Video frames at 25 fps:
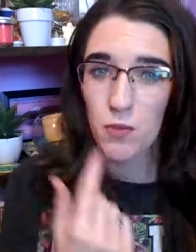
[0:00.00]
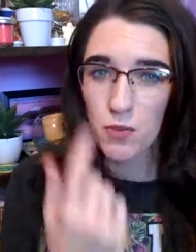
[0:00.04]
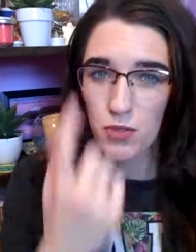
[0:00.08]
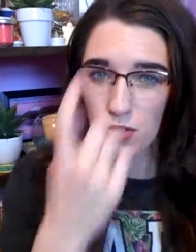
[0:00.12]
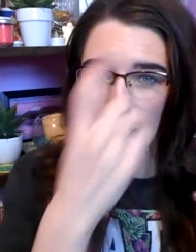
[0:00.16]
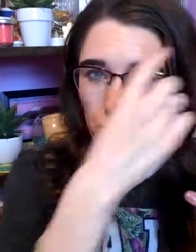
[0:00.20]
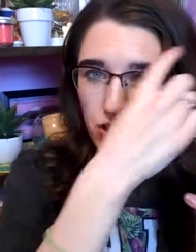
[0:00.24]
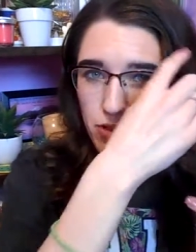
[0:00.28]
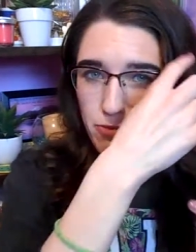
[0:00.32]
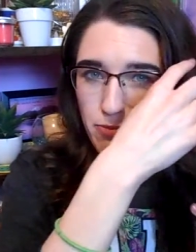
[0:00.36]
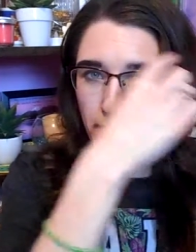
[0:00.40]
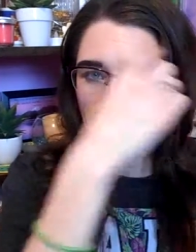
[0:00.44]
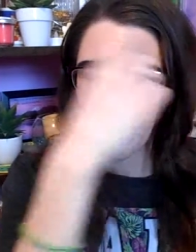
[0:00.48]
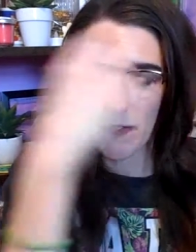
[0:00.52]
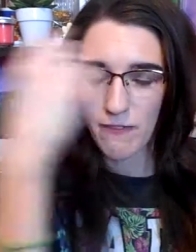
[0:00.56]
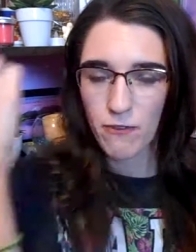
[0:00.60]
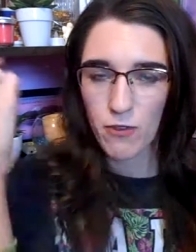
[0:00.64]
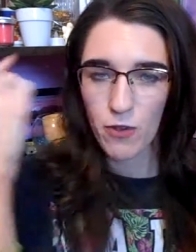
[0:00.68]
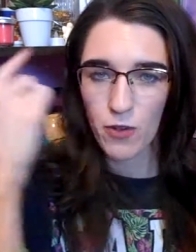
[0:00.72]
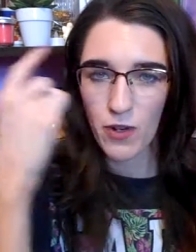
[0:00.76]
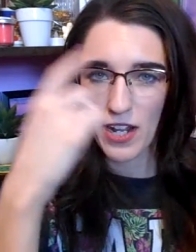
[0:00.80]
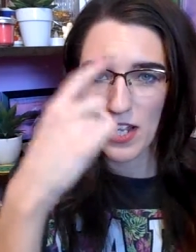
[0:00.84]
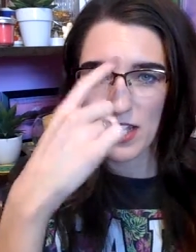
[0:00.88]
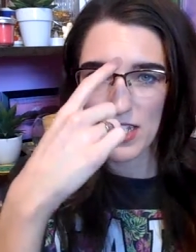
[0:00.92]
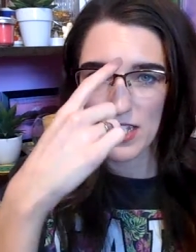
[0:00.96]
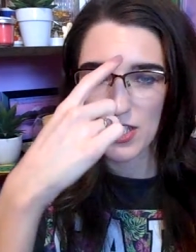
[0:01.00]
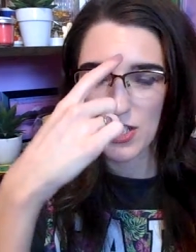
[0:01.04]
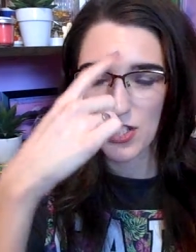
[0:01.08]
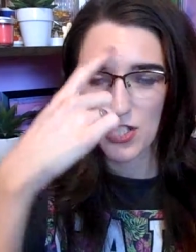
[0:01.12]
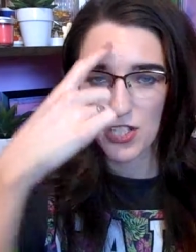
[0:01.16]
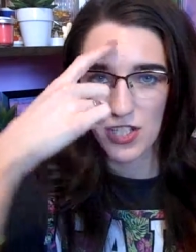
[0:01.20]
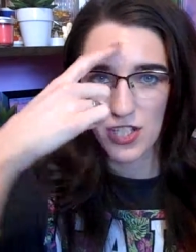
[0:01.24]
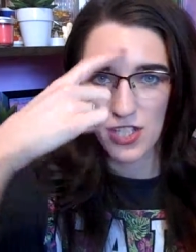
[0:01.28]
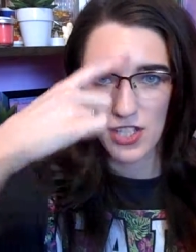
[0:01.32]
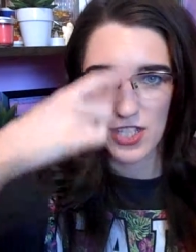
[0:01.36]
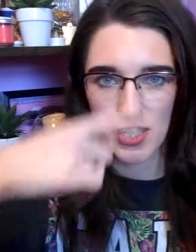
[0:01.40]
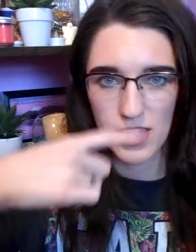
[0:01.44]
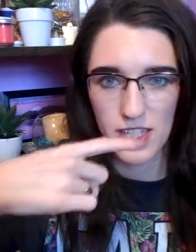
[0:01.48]
which is my forehead,
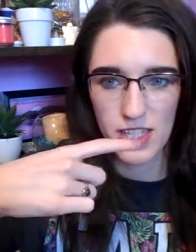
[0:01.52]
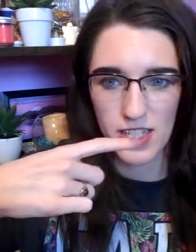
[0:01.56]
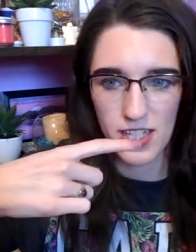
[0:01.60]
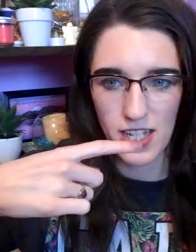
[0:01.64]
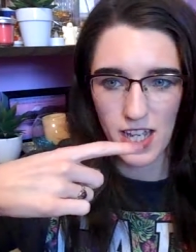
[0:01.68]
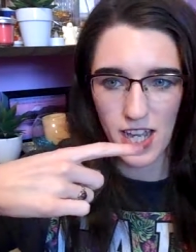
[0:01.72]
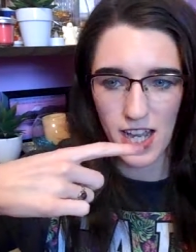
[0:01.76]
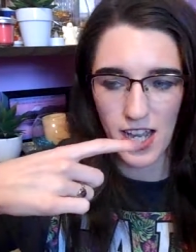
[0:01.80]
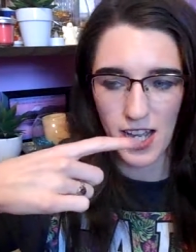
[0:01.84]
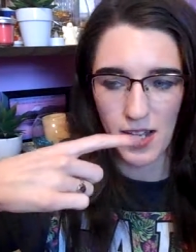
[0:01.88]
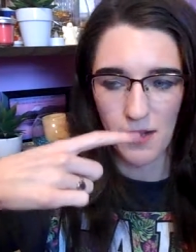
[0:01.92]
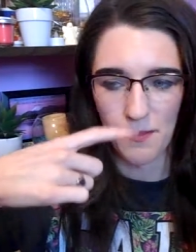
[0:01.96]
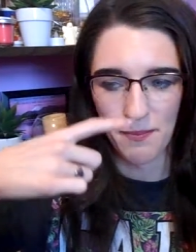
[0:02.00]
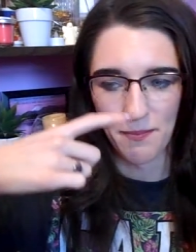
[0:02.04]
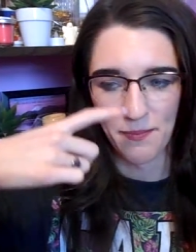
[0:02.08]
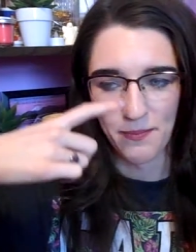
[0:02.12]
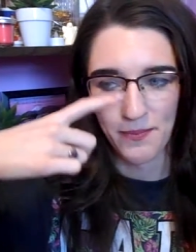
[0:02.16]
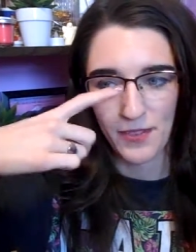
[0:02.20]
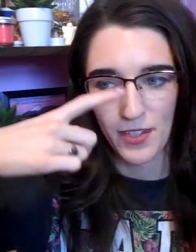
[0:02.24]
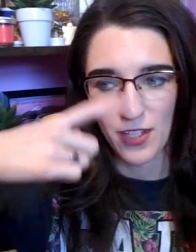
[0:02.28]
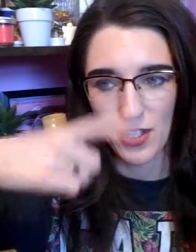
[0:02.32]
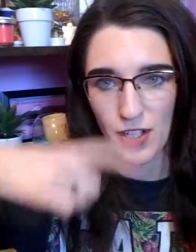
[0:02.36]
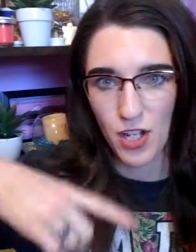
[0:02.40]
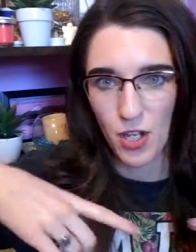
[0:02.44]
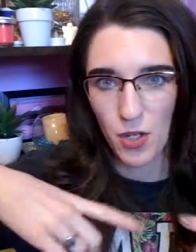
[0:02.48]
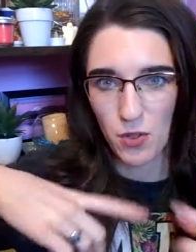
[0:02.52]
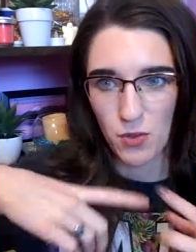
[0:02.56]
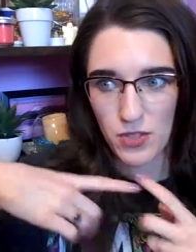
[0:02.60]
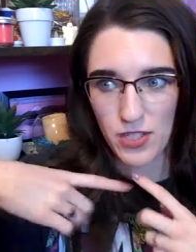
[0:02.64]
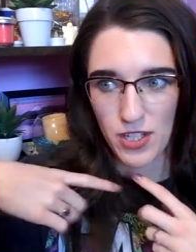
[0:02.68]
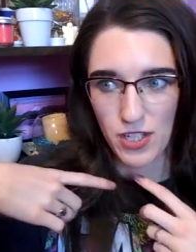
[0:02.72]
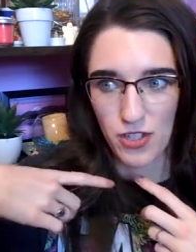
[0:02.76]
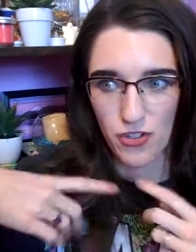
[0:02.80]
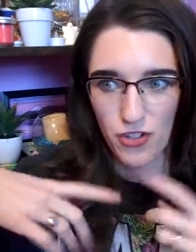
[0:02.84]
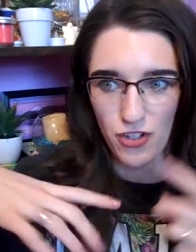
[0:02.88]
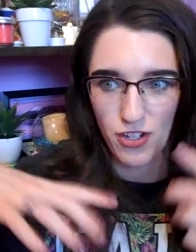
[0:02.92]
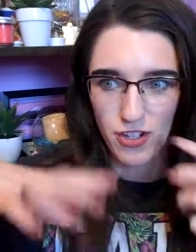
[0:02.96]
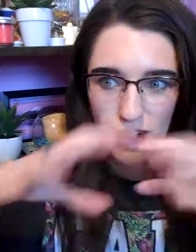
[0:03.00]
um, nose,
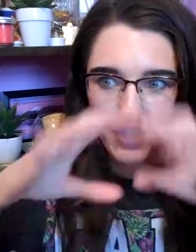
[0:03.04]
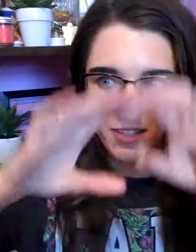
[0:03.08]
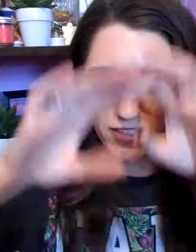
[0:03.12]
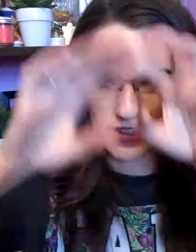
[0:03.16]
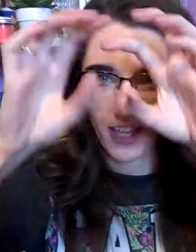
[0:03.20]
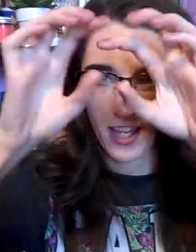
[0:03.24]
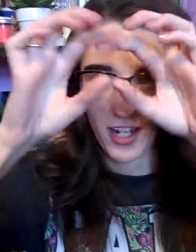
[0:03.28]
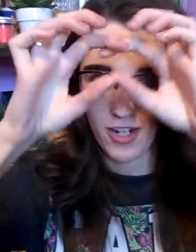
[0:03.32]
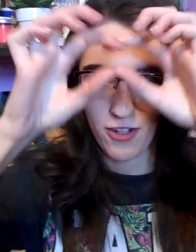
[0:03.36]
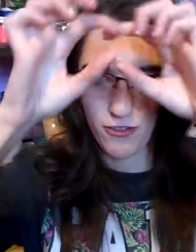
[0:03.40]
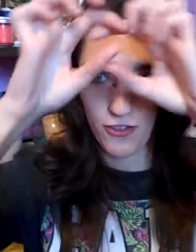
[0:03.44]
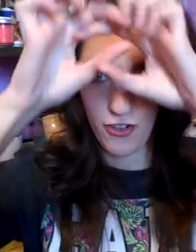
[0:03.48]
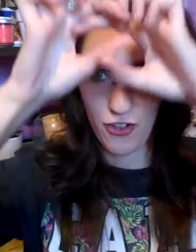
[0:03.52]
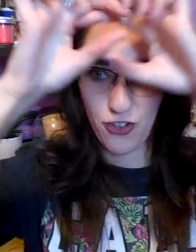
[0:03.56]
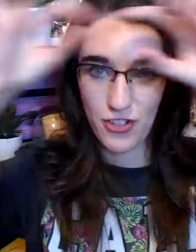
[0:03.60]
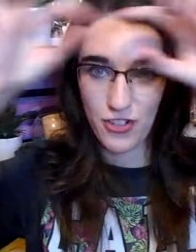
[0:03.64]
and chin is kind of your